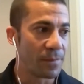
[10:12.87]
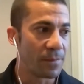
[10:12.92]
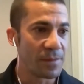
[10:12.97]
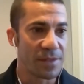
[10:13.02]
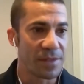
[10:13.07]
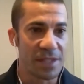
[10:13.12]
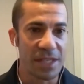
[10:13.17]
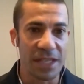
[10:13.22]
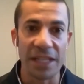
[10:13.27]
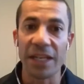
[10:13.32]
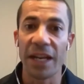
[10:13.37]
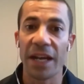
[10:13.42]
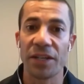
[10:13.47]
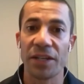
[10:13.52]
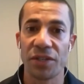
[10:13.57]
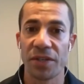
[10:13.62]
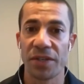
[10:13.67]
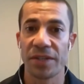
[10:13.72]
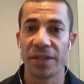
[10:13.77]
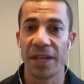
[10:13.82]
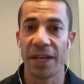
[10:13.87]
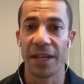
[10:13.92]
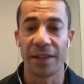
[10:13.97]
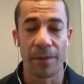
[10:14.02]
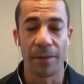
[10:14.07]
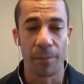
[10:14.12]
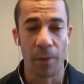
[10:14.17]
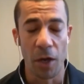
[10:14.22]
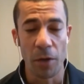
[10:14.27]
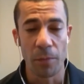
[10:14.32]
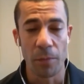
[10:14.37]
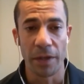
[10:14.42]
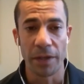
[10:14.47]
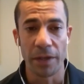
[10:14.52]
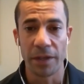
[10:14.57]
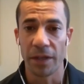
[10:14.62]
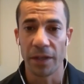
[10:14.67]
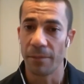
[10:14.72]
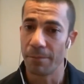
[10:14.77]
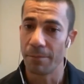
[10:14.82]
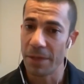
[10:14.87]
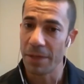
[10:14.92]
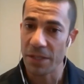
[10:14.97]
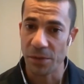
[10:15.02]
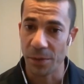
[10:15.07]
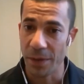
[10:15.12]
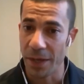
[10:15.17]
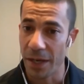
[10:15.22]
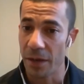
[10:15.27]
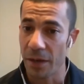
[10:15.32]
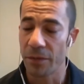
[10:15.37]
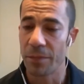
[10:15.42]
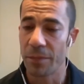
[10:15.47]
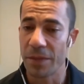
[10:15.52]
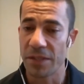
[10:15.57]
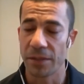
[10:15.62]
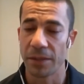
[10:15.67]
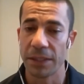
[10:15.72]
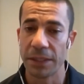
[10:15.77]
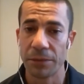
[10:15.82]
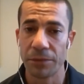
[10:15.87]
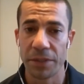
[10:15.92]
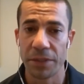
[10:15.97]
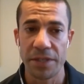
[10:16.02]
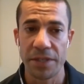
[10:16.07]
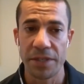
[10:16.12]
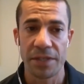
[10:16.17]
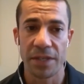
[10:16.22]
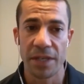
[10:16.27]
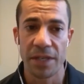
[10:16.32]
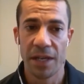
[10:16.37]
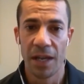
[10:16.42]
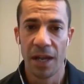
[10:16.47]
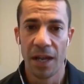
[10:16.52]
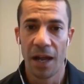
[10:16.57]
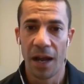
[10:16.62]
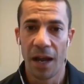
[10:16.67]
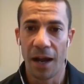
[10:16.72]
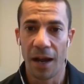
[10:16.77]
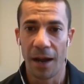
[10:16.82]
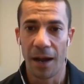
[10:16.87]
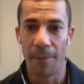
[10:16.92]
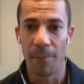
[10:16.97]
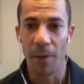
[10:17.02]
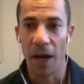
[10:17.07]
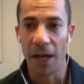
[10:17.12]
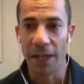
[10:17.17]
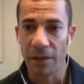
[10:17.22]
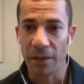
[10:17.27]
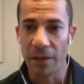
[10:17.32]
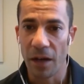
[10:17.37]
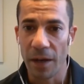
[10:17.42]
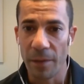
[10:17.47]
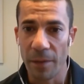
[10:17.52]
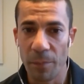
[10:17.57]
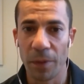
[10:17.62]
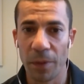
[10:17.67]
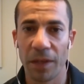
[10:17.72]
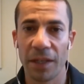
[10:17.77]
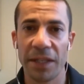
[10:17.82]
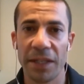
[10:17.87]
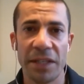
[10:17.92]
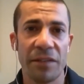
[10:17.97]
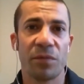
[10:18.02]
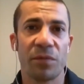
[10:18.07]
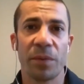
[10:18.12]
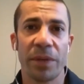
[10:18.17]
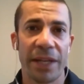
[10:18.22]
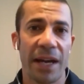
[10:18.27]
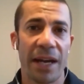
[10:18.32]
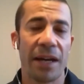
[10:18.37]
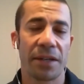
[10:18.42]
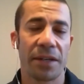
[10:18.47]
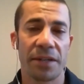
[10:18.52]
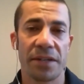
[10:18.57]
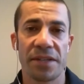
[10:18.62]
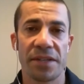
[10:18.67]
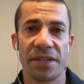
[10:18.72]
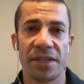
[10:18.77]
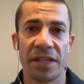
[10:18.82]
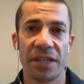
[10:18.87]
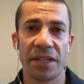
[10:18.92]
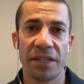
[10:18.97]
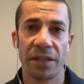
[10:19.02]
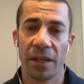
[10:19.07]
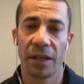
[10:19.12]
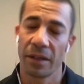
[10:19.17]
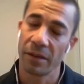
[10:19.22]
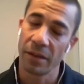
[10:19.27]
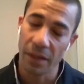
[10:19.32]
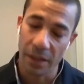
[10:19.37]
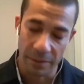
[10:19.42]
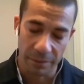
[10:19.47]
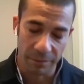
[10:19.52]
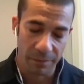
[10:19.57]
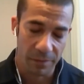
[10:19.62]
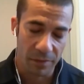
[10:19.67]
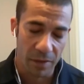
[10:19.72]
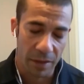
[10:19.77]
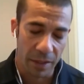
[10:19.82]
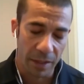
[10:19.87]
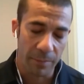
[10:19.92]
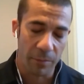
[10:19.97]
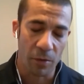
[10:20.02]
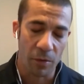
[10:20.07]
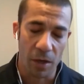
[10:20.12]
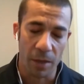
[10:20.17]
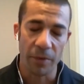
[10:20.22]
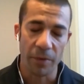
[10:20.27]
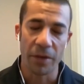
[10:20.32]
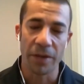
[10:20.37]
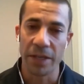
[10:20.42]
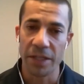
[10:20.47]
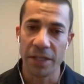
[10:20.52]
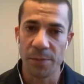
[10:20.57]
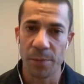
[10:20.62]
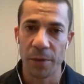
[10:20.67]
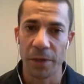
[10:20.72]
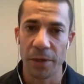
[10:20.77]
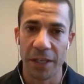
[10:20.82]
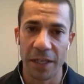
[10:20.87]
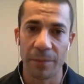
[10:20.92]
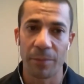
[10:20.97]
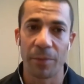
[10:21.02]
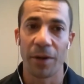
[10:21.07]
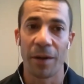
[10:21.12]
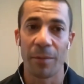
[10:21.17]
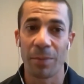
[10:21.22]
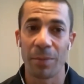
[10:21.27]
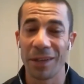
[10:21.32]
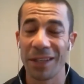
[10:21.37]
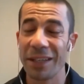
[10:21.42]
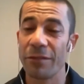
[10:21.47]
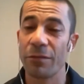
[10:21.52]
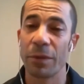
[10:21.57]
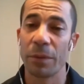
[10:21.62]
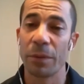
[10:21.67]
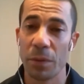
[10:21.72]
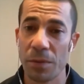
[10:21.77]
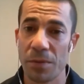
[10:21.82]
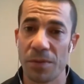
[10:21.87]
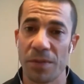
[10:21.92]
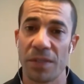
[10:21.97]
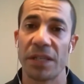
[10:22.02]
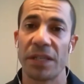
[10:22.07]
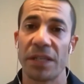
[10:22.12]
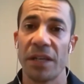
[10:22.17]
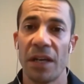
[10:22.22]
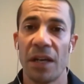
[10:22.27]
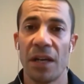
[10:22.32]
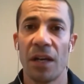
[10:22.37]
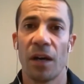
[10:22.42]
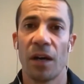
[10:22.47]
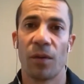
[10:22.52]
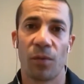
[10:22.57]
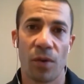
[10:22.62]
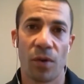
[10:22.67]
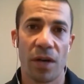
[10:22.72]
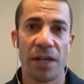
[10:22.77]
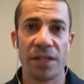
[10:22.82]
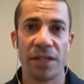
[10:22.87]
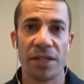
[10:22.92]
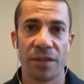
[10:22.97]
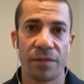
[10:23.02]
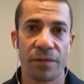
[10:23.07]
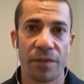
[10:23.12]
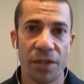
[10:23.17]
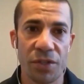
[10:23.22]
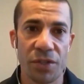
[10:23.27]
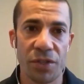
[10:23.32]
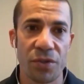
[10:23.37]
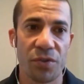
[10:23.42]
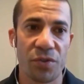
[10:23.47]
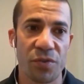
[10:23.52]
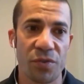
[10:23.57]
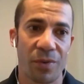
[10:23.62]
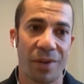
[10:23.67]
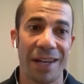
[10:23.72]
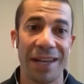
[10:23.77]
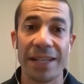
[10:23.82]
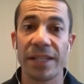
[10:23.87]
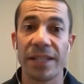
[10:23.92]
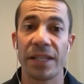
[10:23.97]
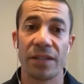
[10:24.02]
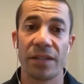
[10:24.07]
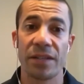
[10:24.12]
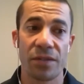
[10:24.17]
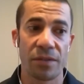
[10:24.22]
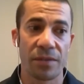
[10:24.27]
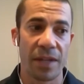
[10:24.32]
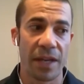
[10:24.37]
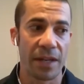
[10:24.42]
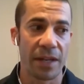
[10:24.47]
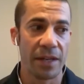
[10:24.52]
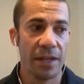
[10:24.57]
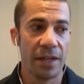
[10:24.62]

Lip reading: teenagers at the moment, and mental health, mental illness, I believe we are going to see, and don't get me wrong, I'm no expert here, but I believe we will see a rise of issues relating to that